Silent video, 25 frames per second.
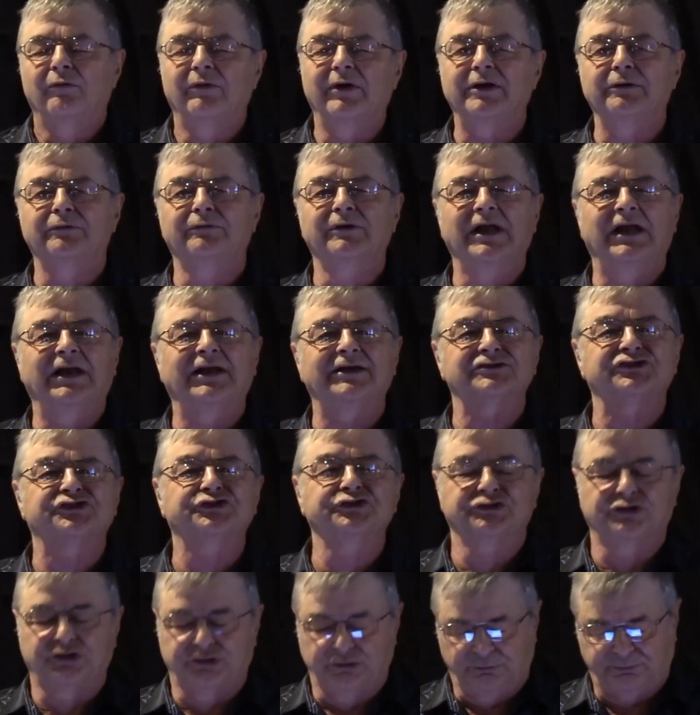When we
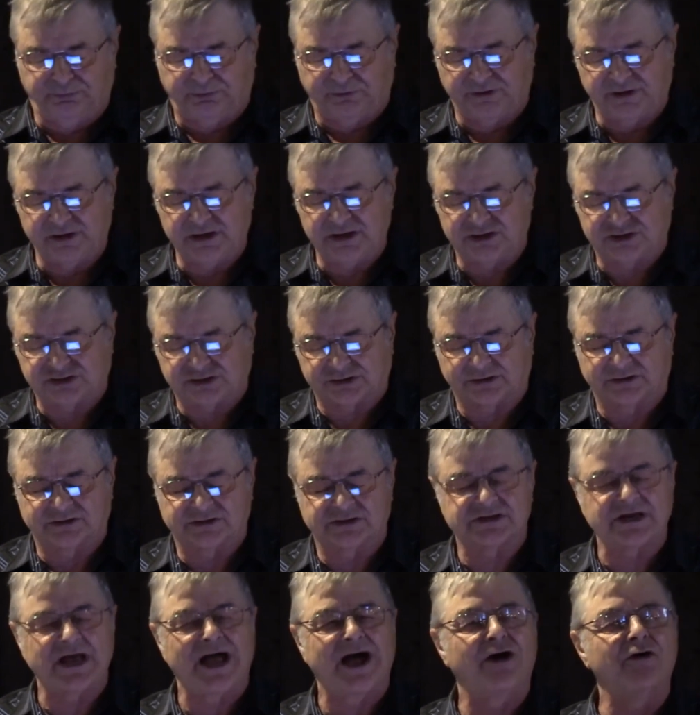listen to
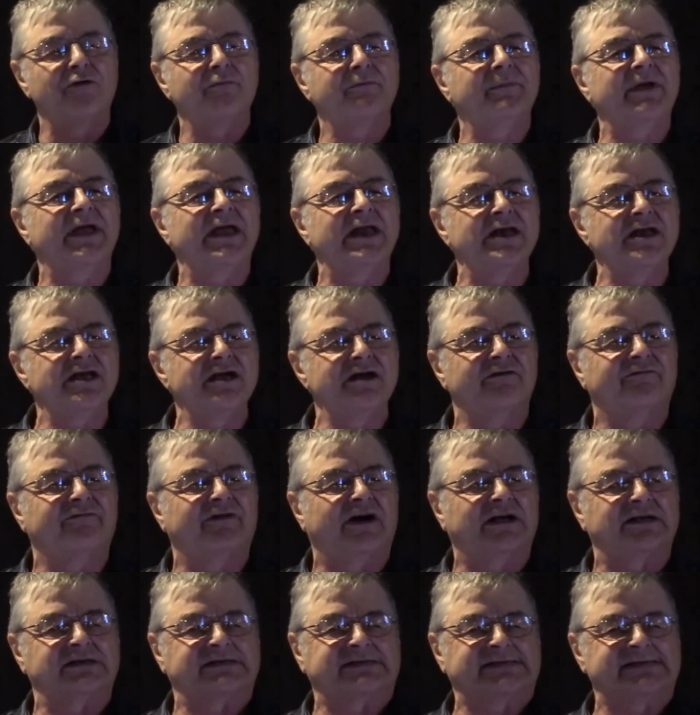preachers, how many of
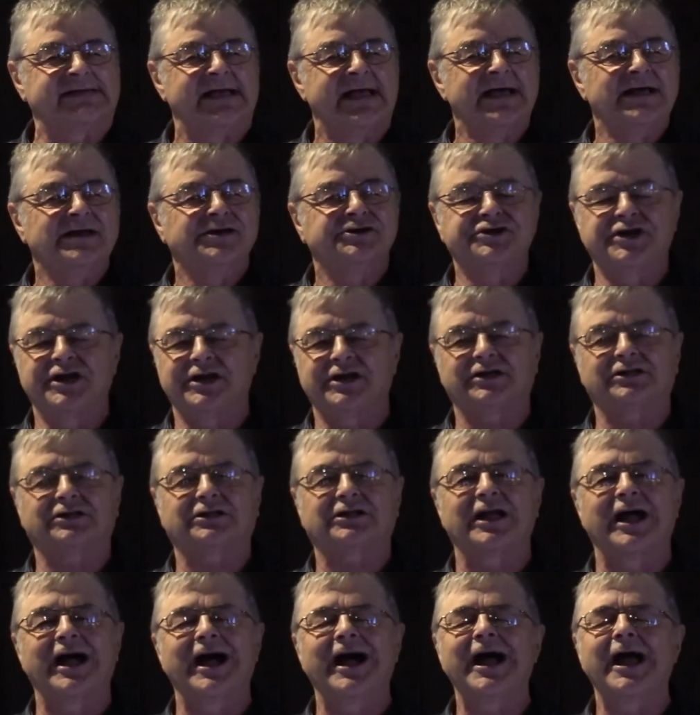us
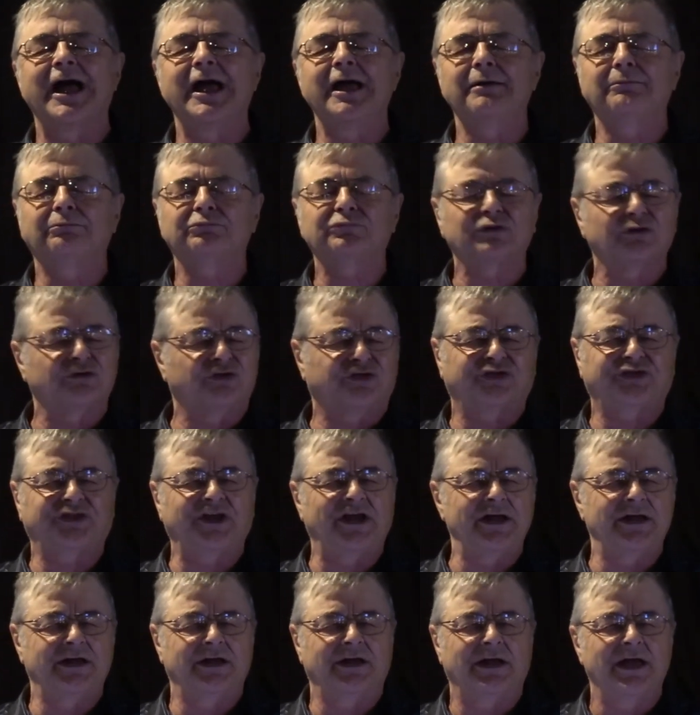take time to
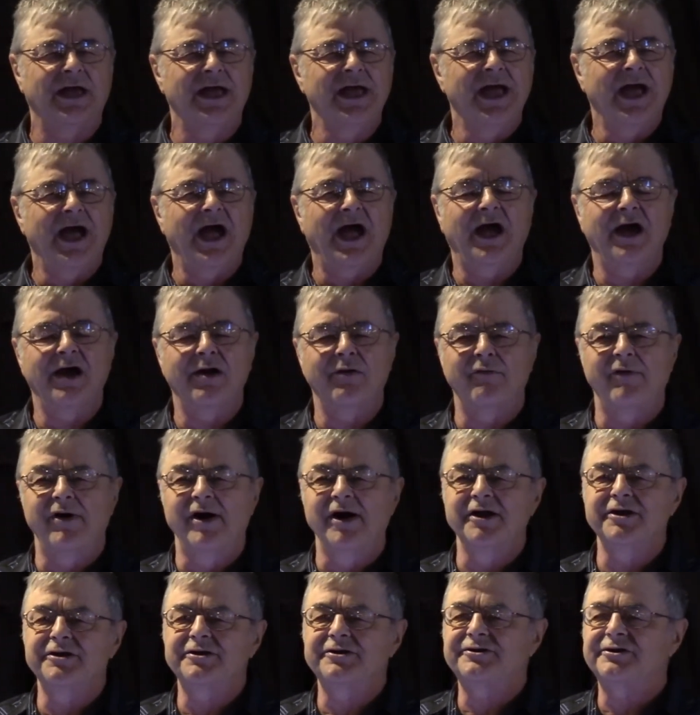think, I
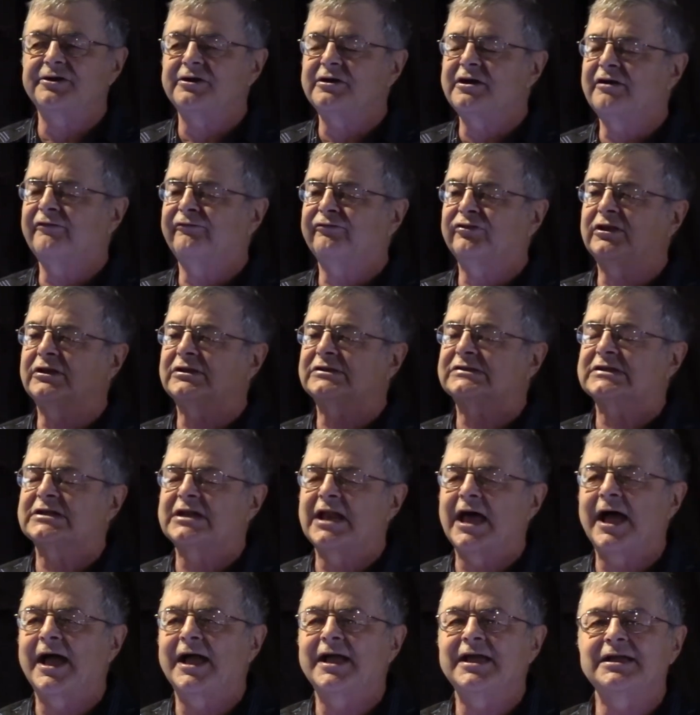wonder if this
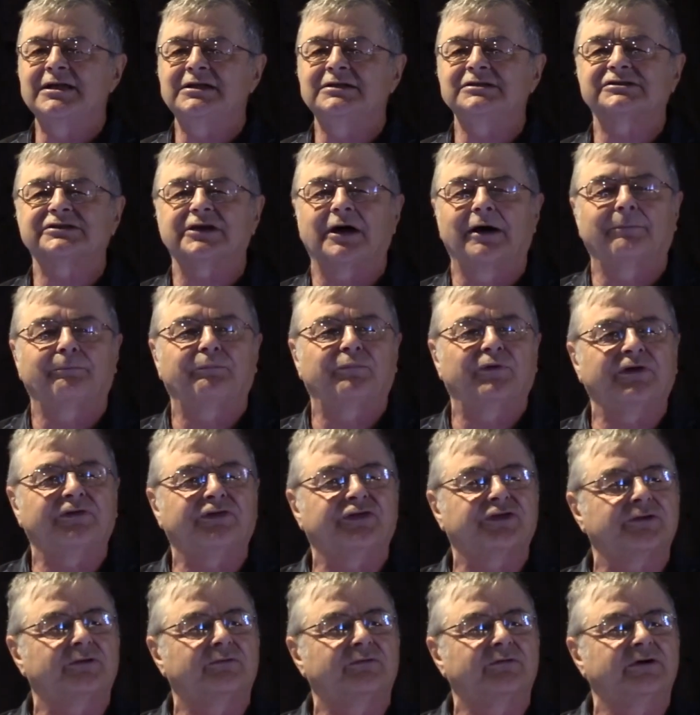lines up
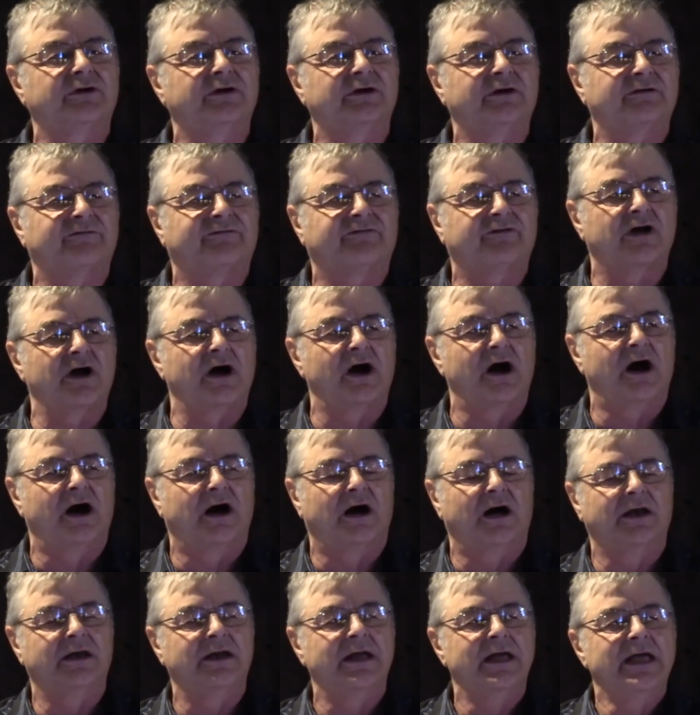with the Word of
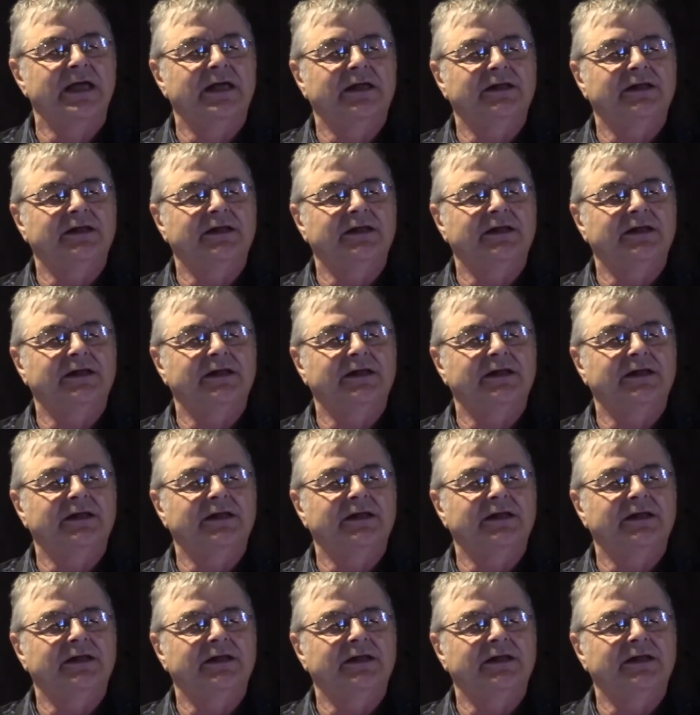God?